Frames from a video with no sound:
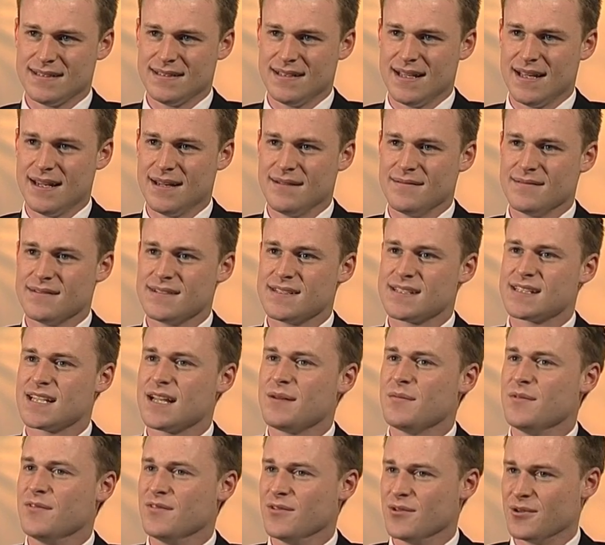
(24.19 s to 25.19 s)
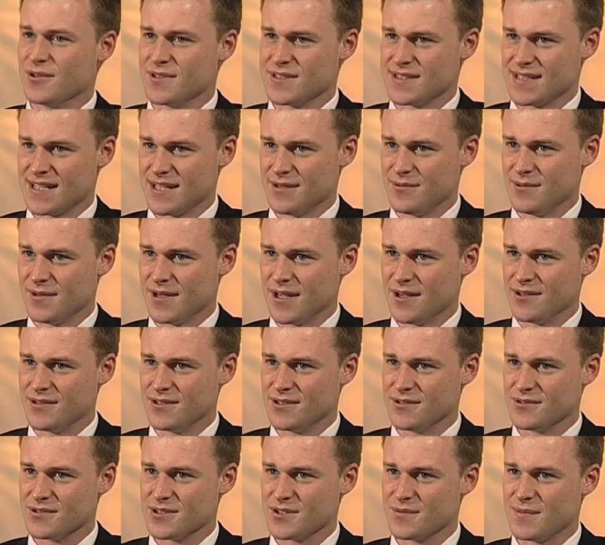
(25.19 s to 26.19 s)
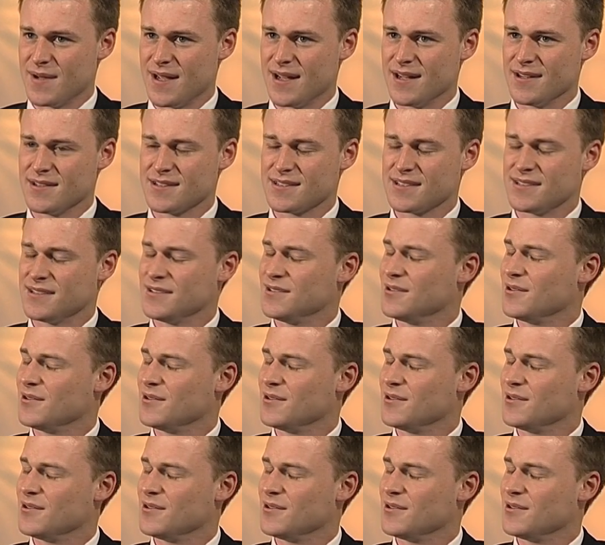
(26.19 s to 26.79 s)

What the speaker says: then some of your estate will go to your spouse,